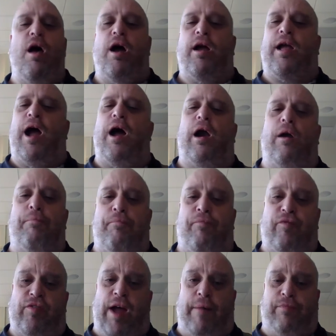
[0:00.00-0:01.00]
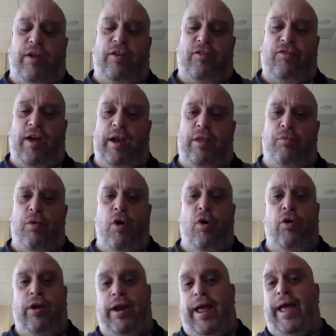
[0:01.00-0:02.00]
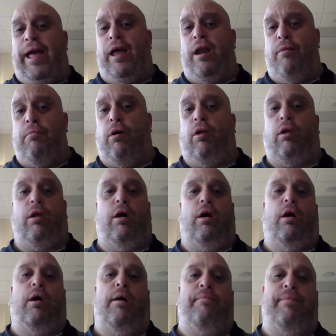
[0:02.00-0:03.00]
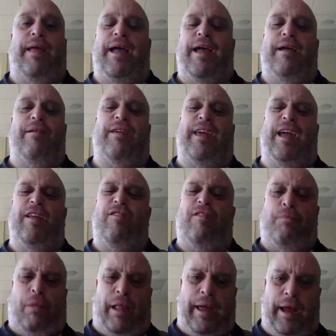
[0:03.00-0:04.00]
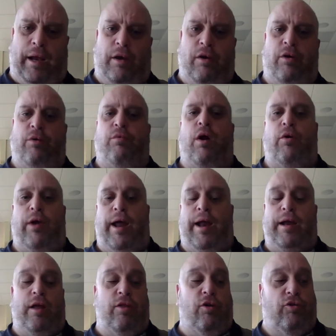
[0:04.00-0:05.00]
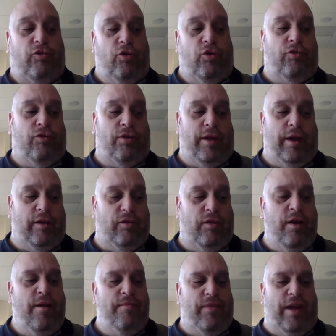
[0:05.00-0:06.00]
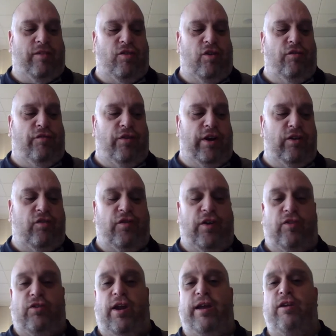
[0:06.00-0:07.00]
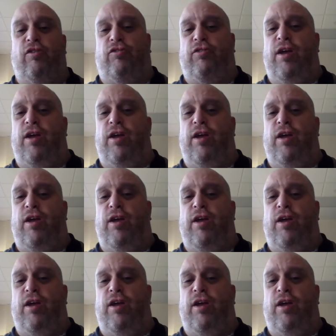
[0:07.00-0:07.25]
a car stopped on the side of the road, an animal, kids playing near the road, any of those sorts of things. That's your fringe vision. And your